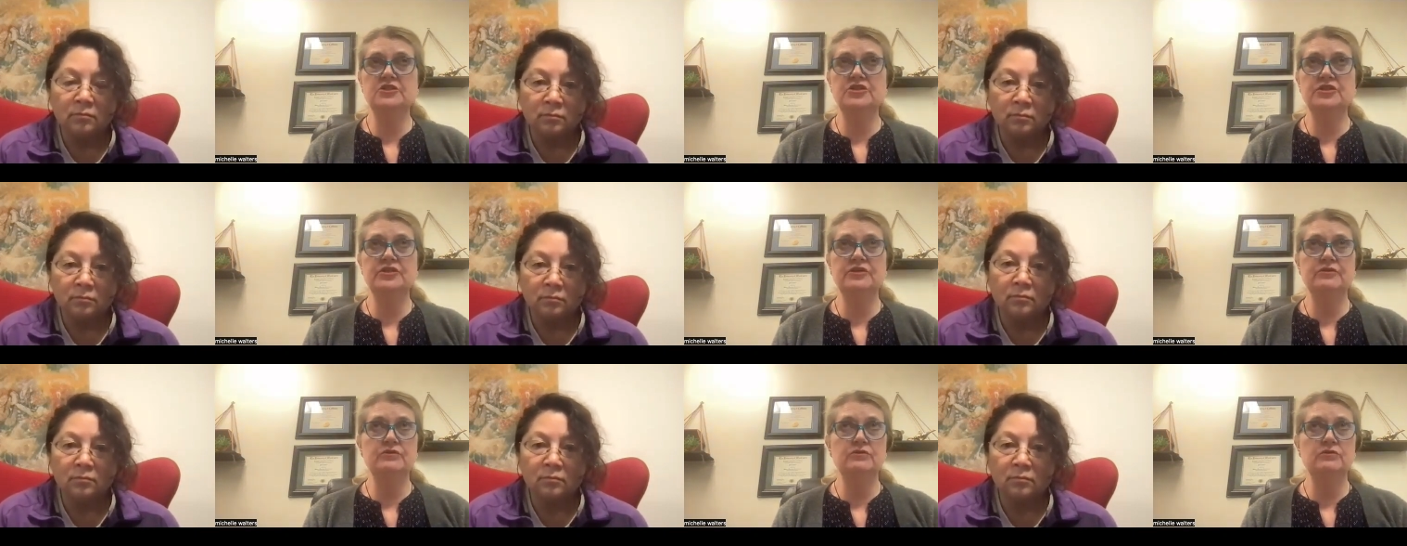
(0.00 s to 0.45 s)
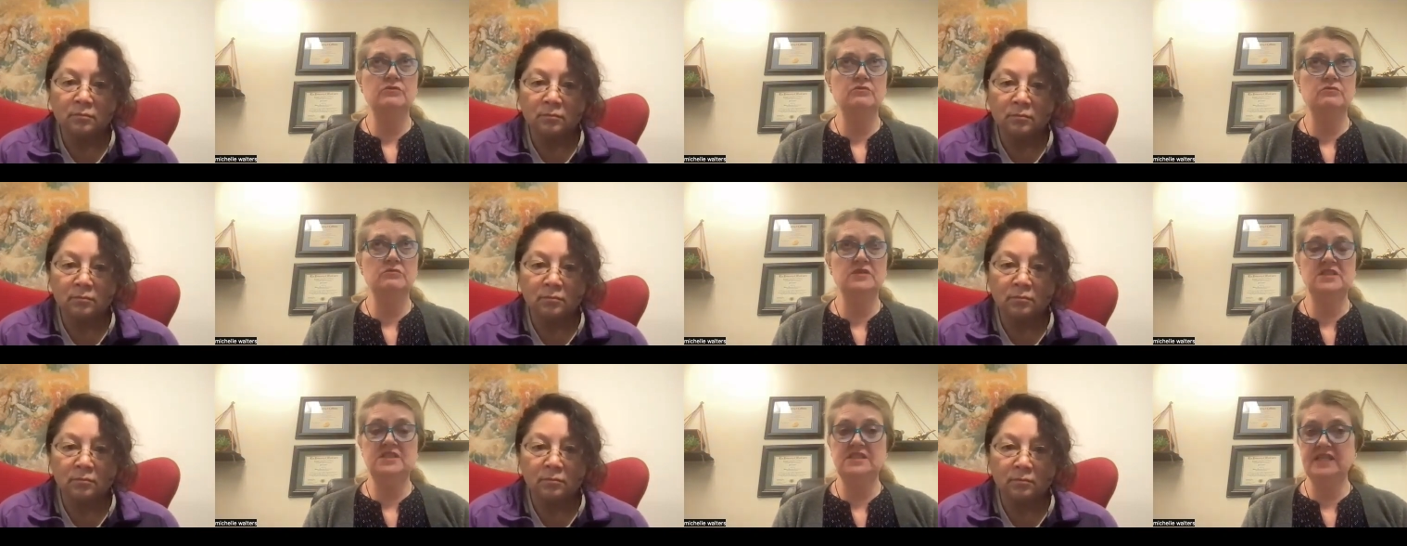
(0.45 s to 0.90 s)

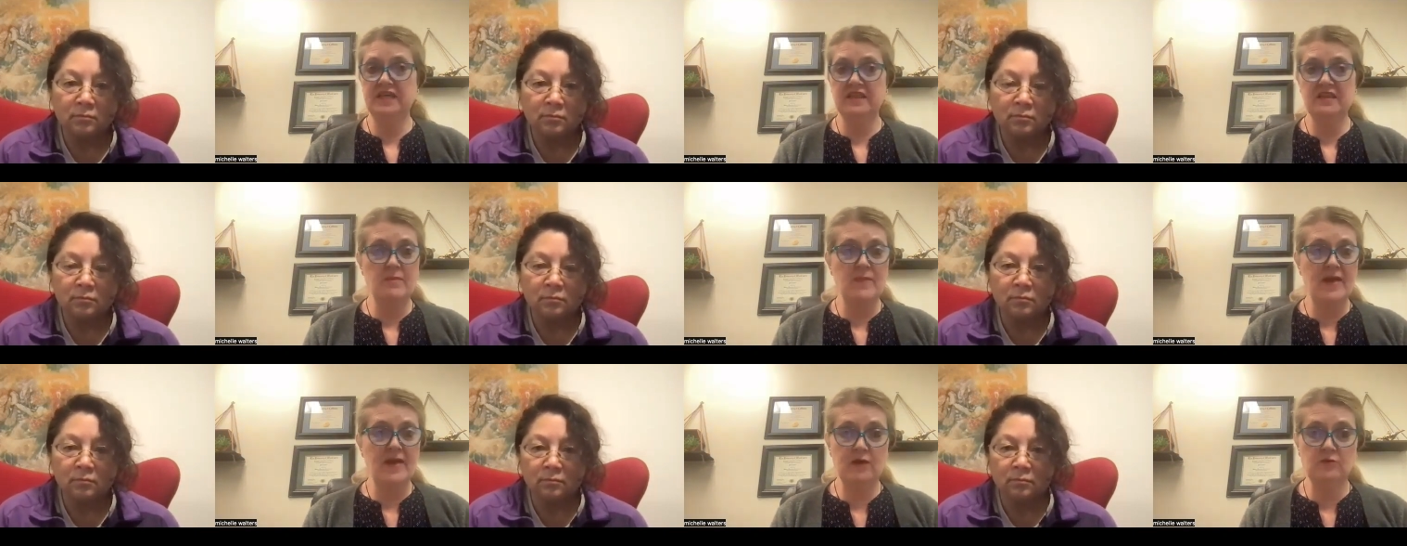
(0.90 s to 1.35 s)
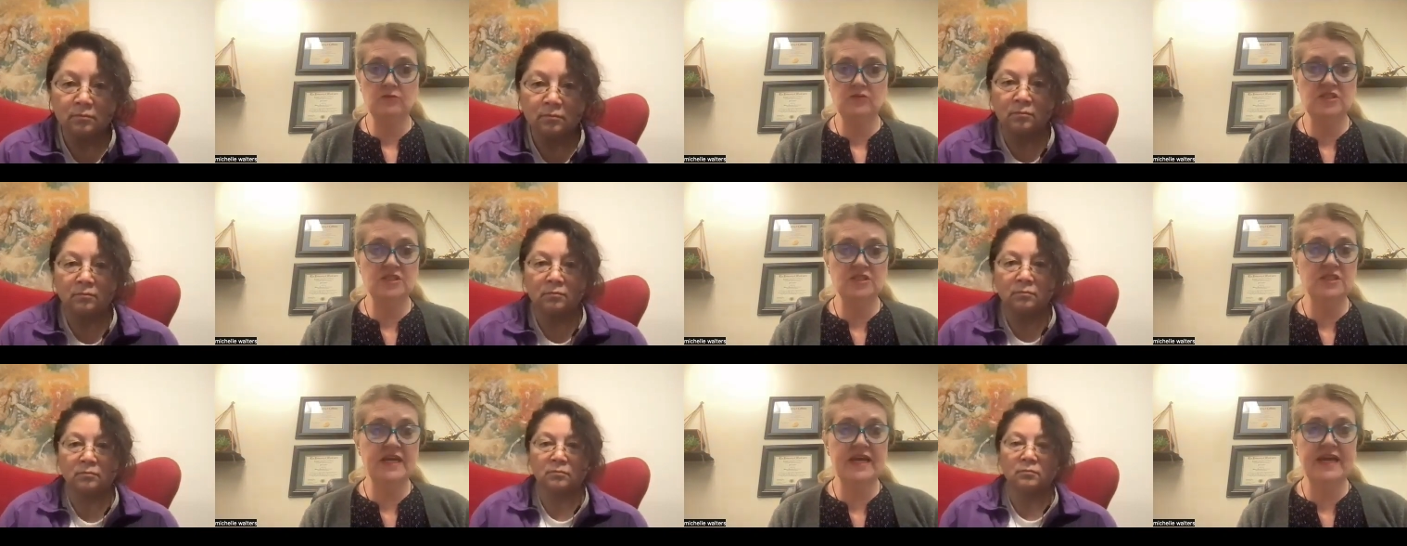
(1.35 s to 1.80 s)
Speaker 1: to dig them
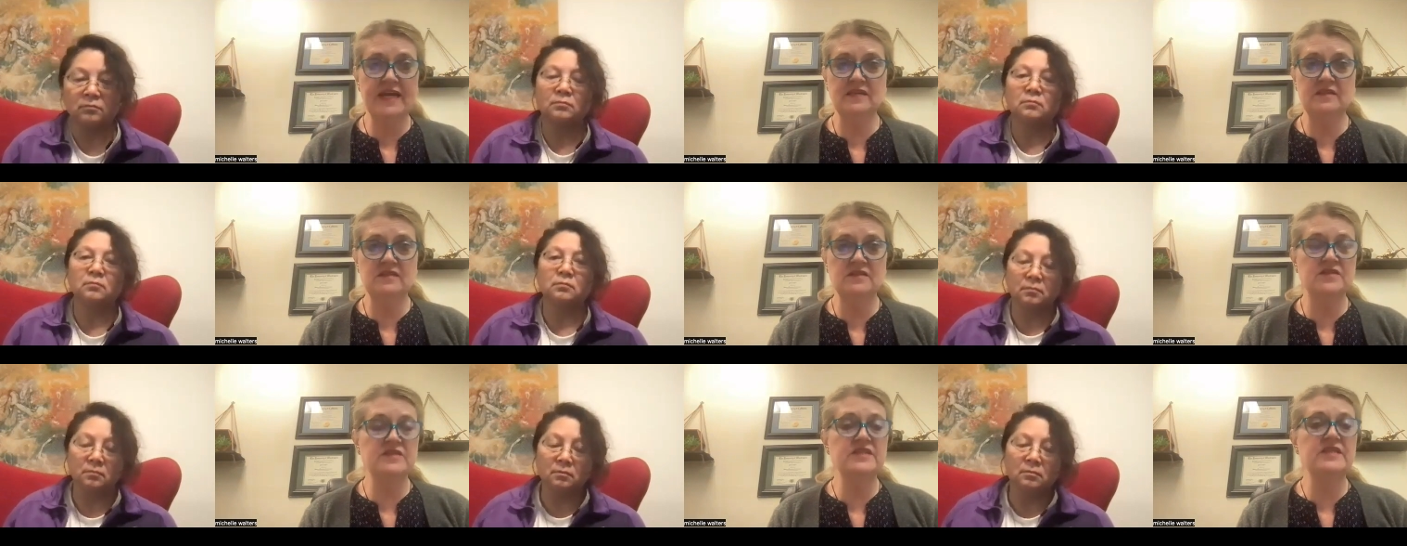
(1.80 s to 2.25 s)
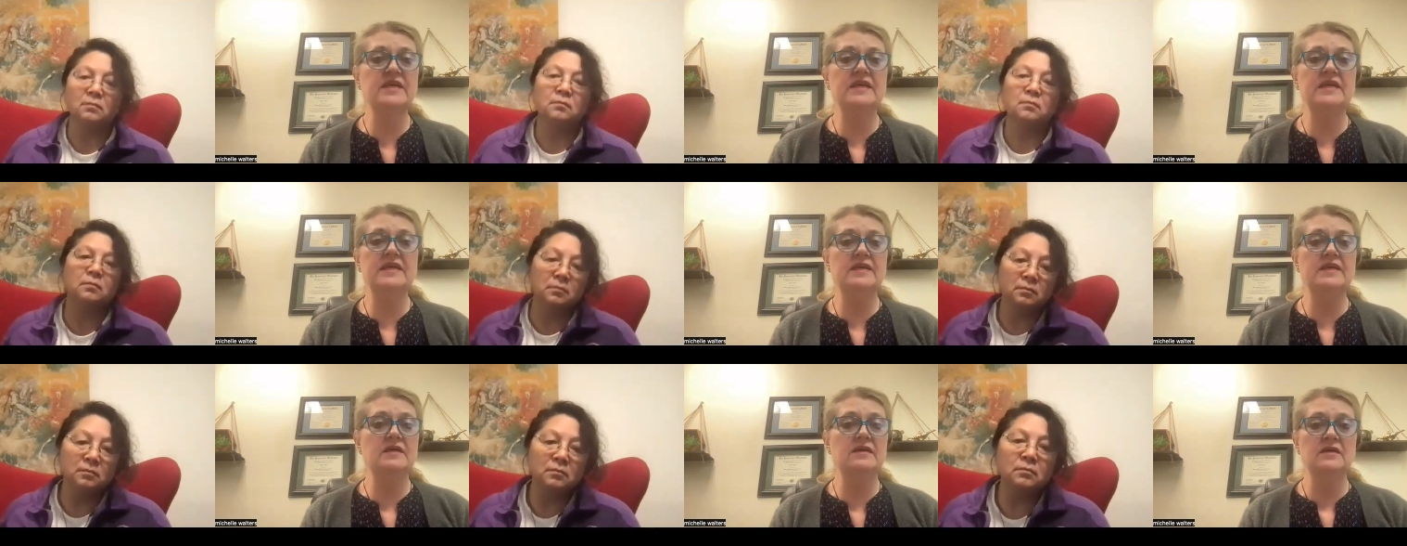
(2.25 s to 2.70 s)
out and
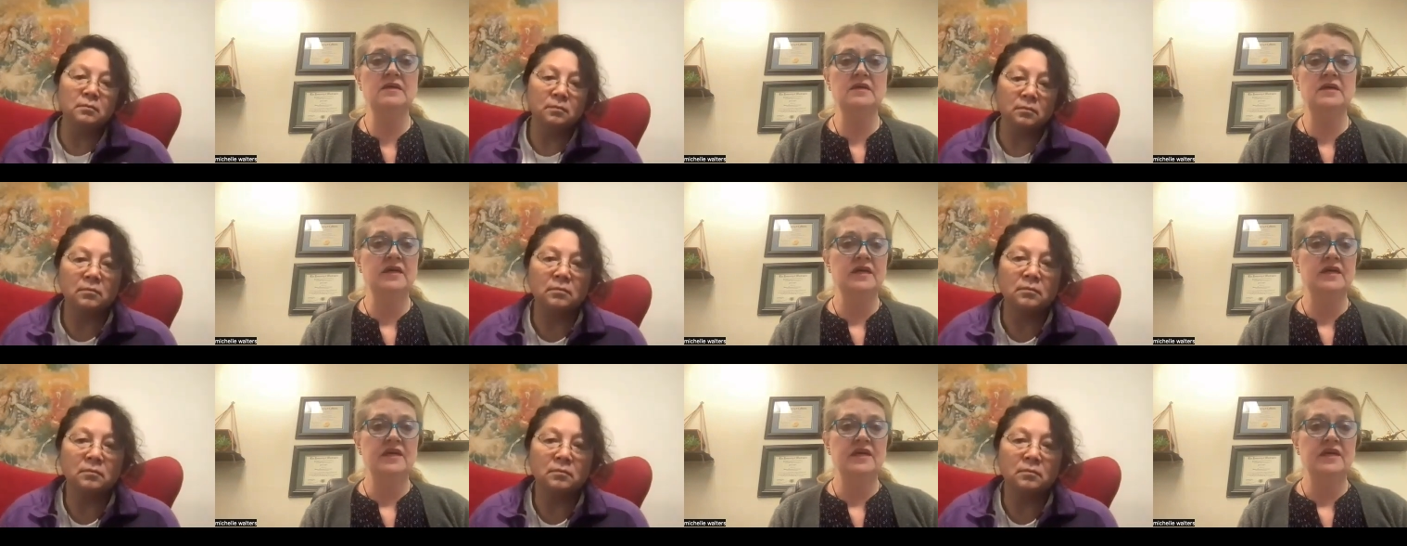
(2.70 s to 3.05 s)
see